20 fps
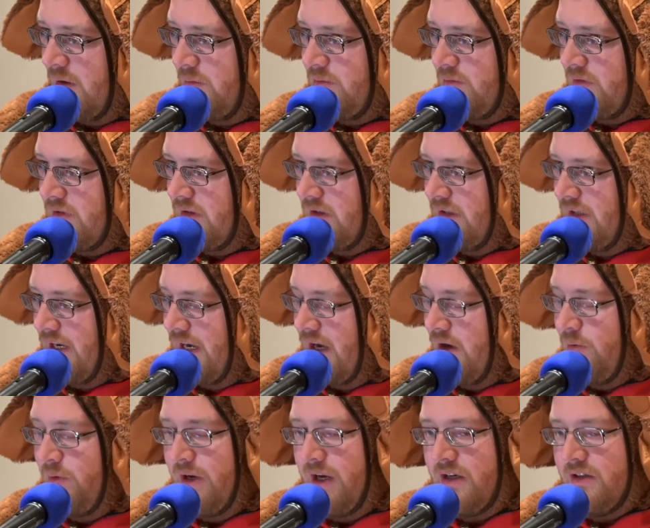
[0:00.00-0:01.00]
Now
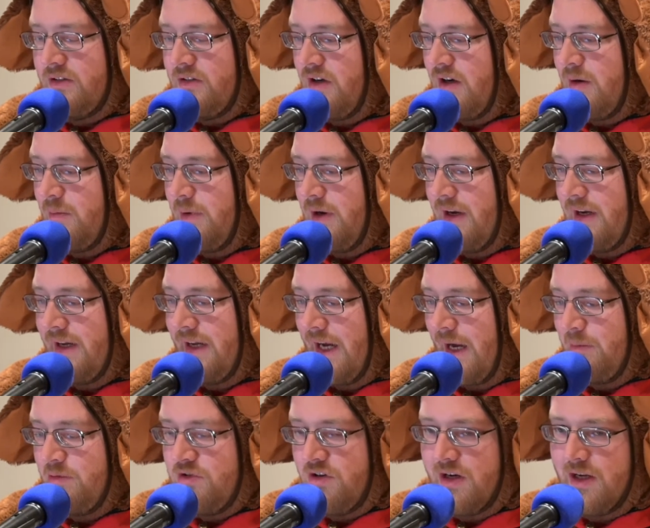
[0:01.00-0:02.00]
we got to talk about
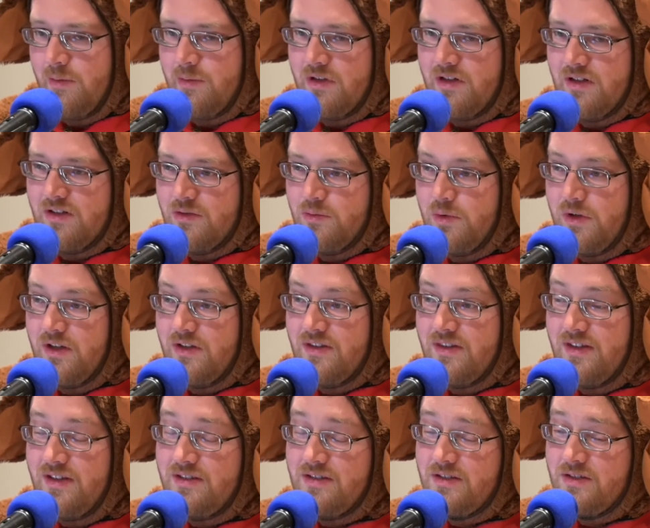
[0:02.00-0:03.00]
capturing images, because
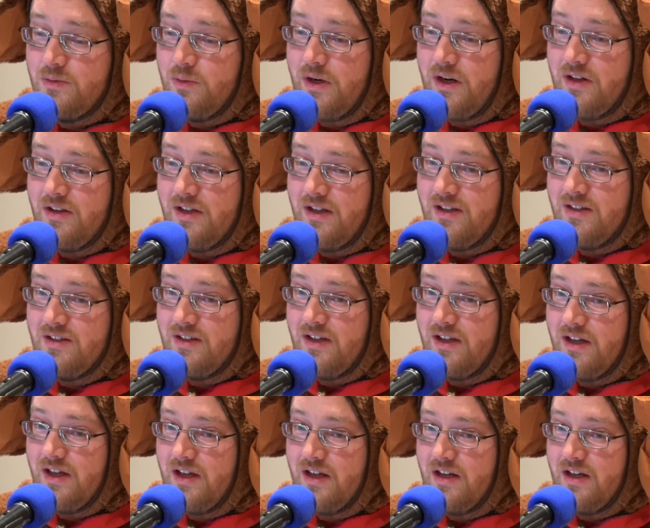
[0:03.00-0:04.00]
this is where things can
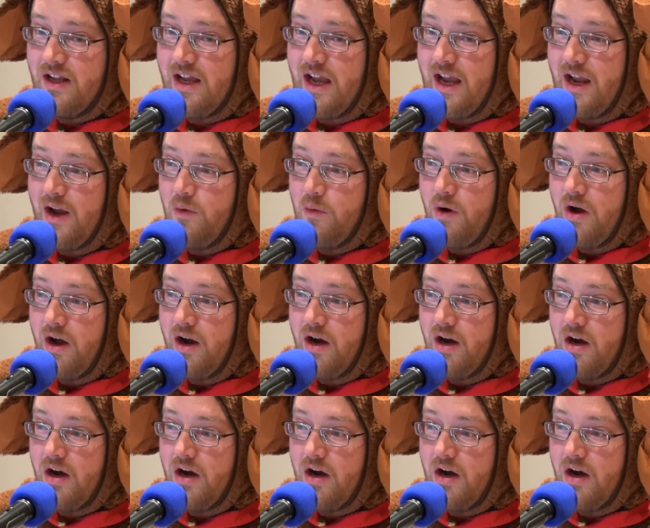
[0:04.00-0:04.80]
get haywire.